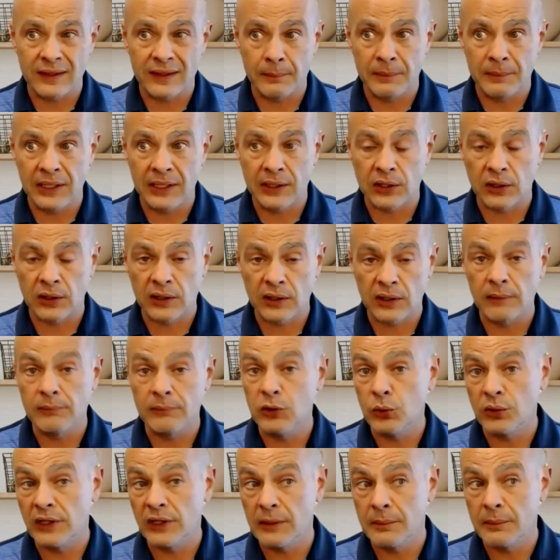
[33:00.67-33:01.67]
the bigger
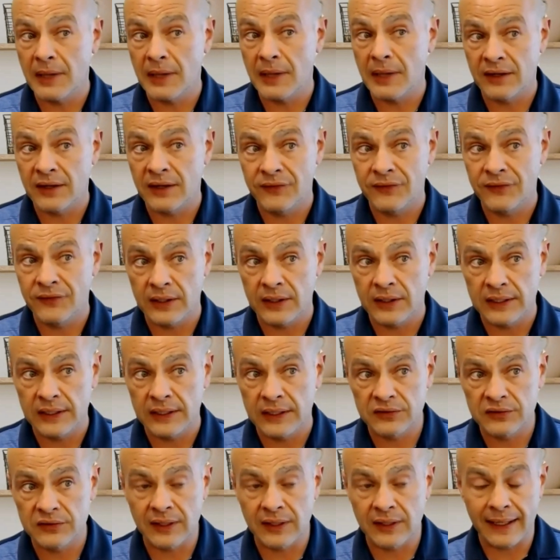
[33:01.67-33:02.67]
community benefit
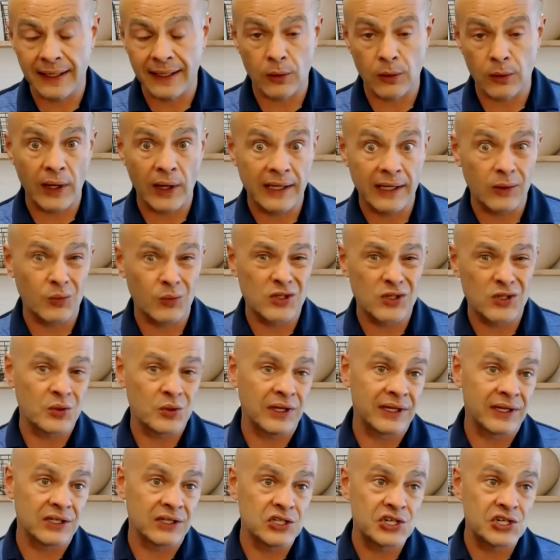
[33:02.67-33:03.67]
is in a way in which
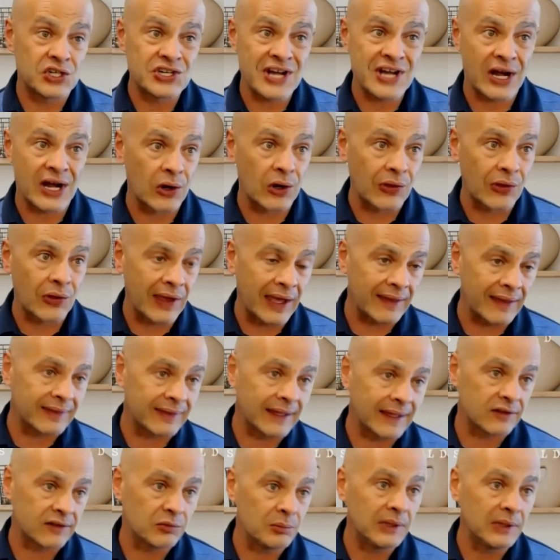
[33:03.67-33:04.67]
we can share
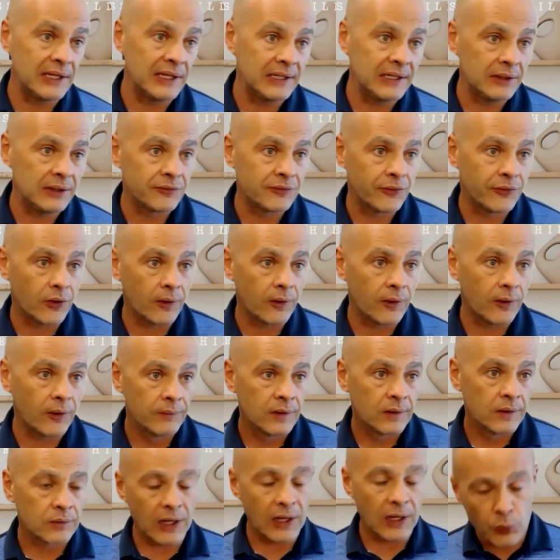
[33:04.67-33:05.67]
that's meaningful,
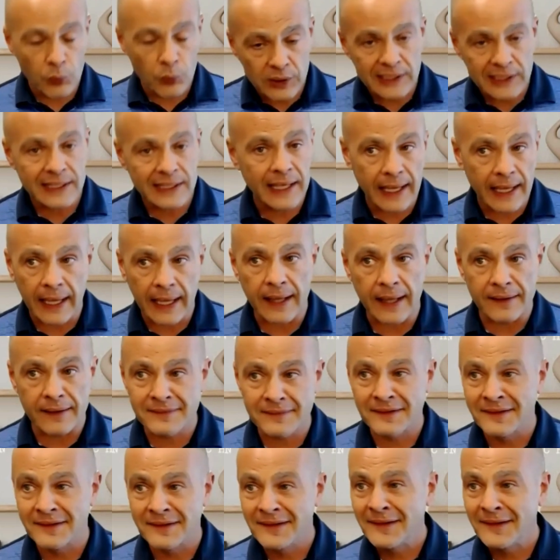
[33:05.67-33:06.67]
right?
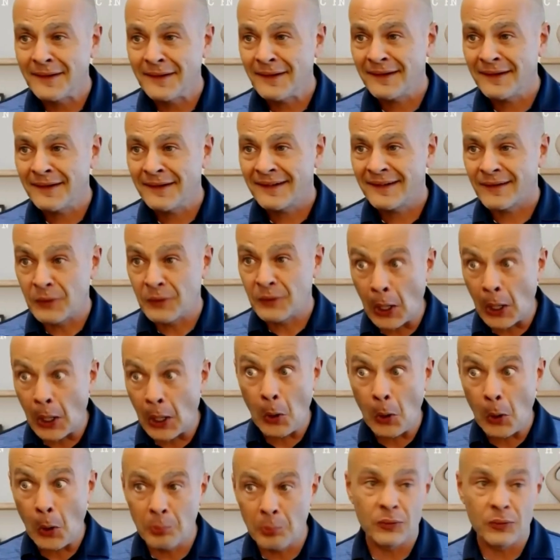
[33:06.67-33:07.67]
We
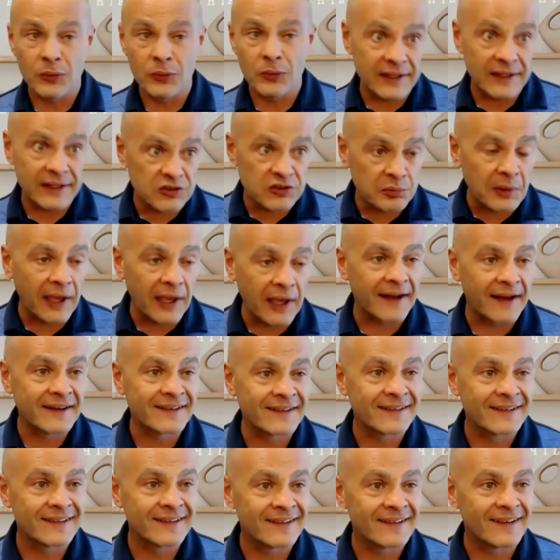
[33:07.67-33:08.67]
hope, we
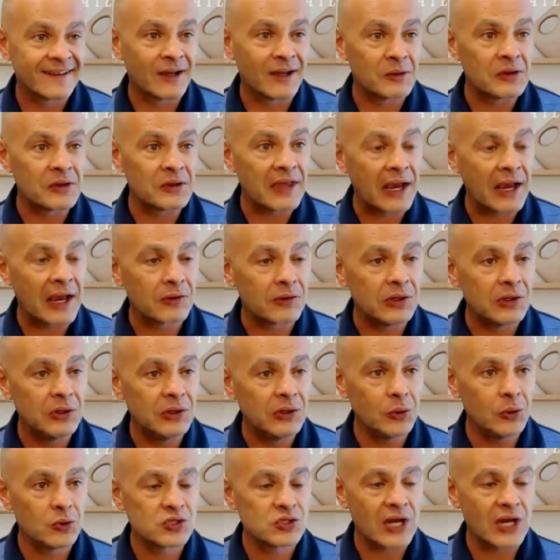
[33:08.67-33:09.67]
expect with every
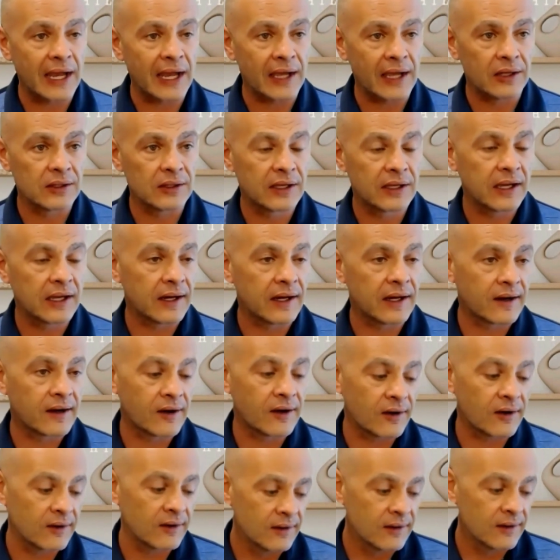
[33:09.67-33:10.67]
new child
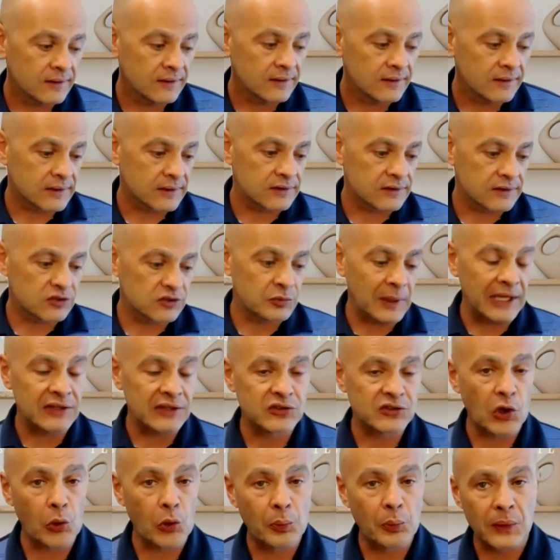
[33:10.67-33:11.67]
care
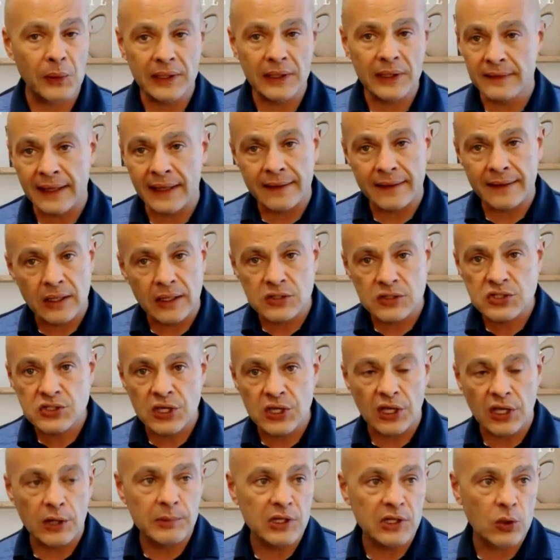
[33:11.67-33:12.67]
space opening that there's
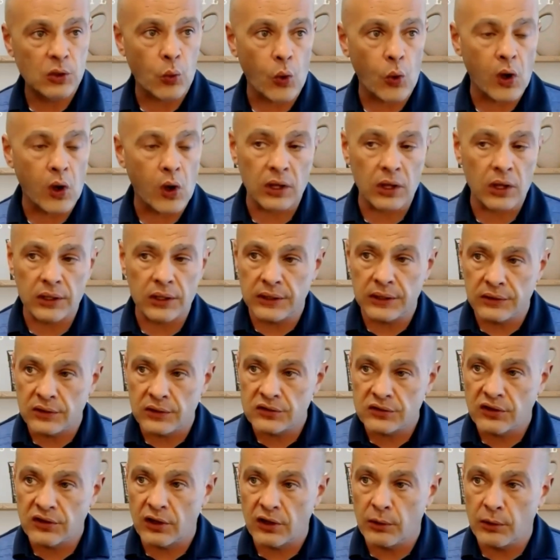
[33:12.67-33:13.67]
going to be quality and
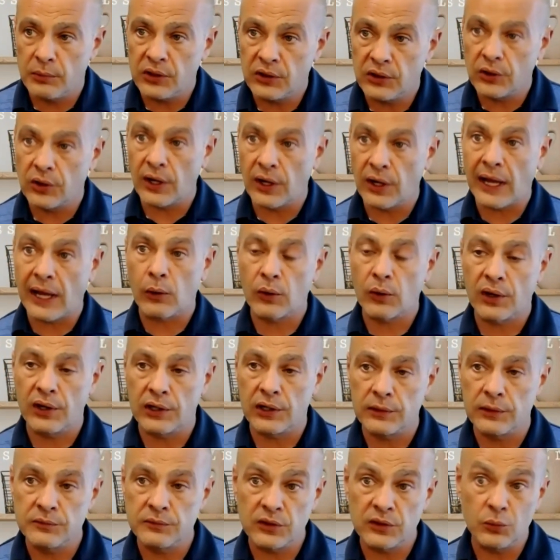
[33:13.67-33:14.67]
there's going to be good
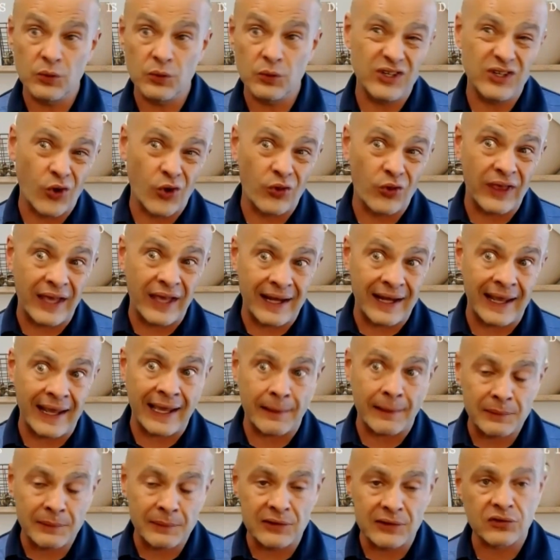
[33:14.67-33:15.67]
outcomes. And we know that
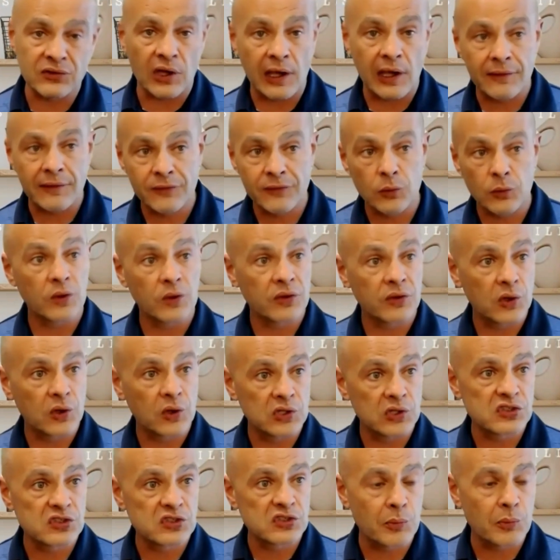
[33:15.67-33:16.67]
happens often with
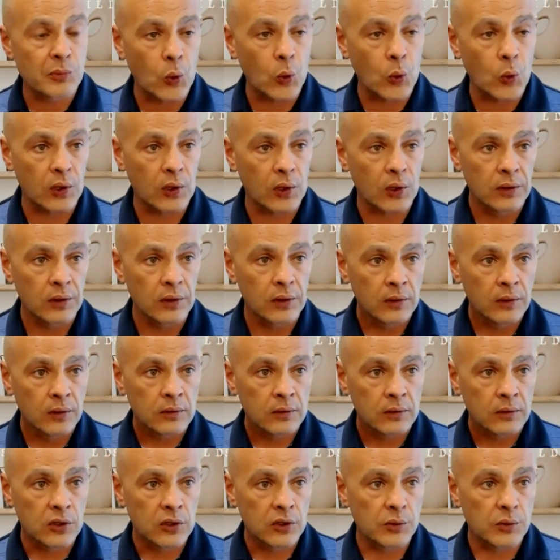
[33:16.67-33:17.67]
good support,
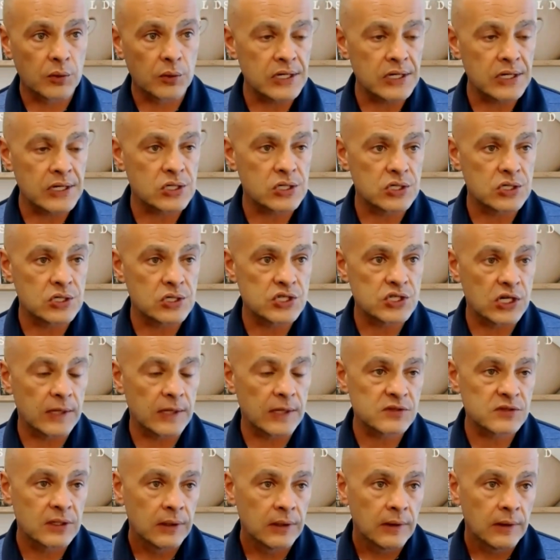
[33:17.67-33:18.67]
good
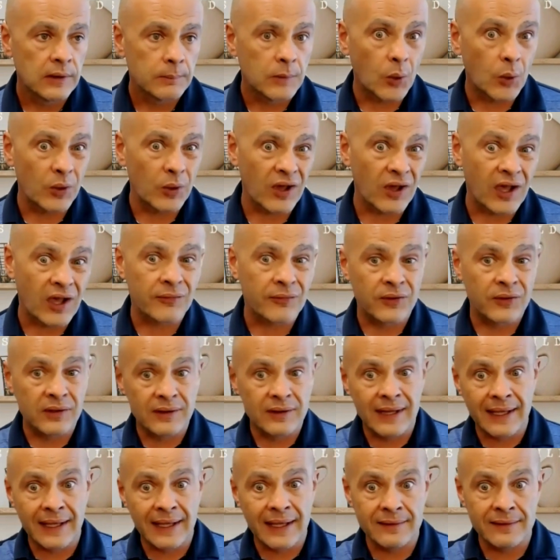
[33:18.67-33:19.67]
relationships, but we
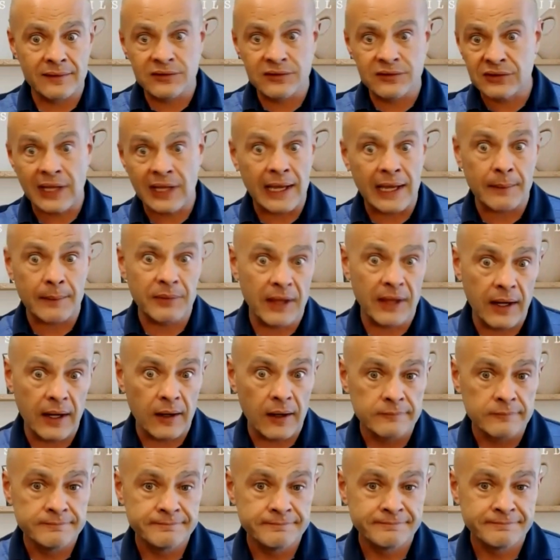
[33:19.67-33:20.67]
often then stop
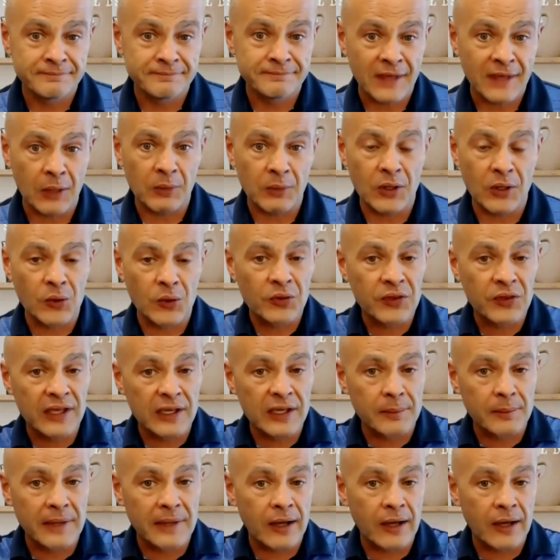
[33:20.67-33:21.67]
there. And we don't
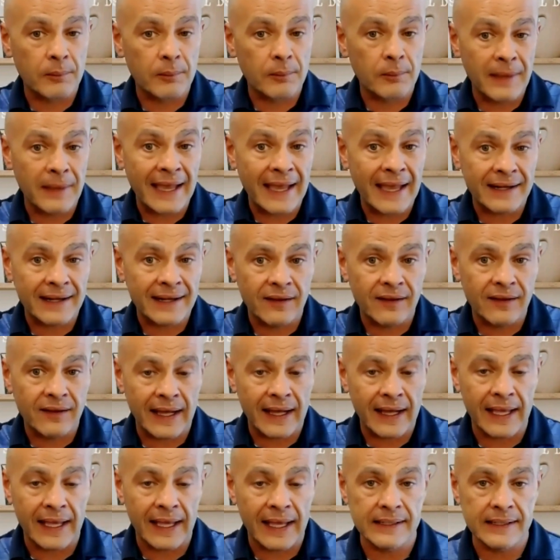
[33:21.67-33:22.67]
think about back to that
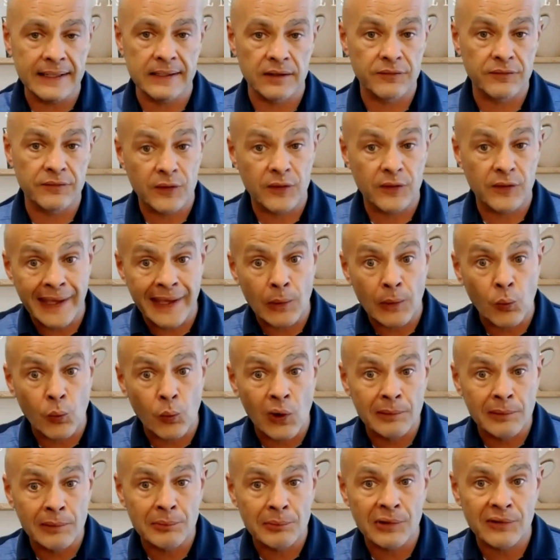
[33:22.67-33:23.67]
idea of if you had
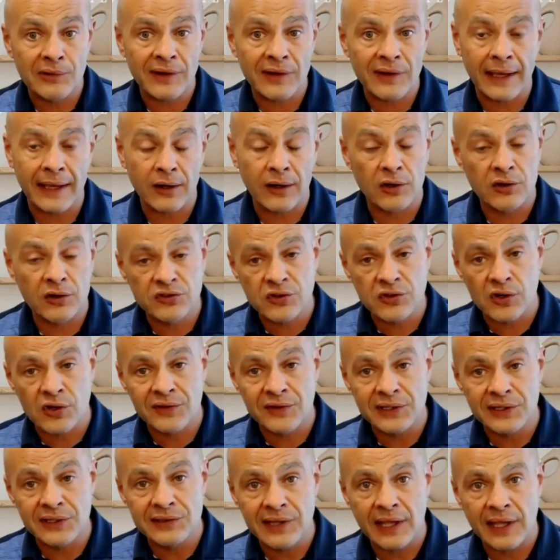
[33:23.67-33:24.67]
one provider
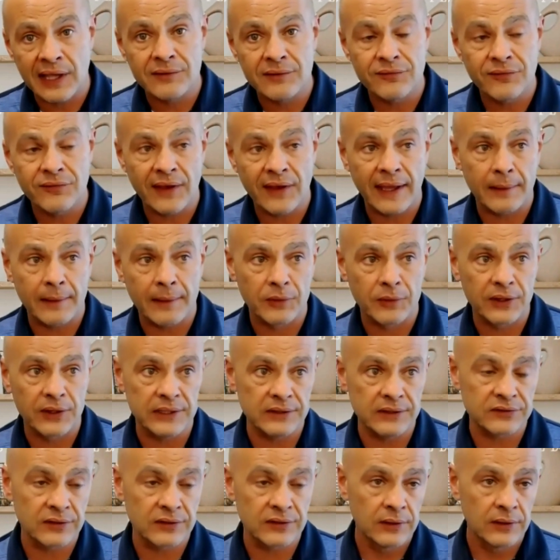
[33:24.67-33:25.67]
serving 10
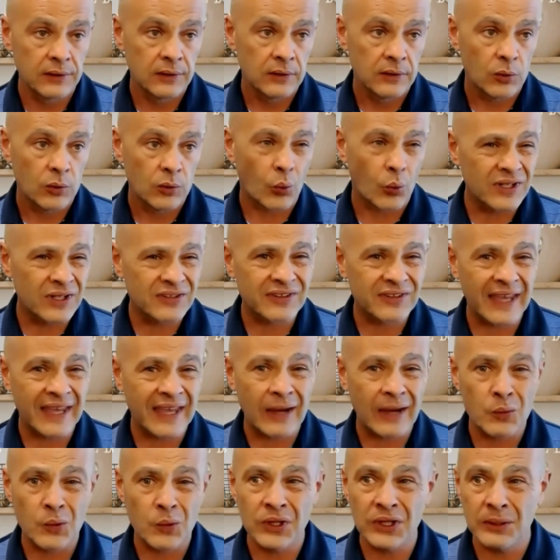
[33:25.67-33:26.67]
families, what does
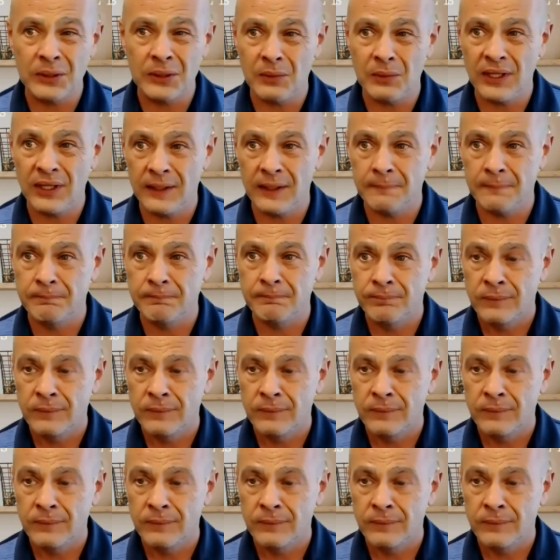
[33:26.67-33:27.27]
that really mean?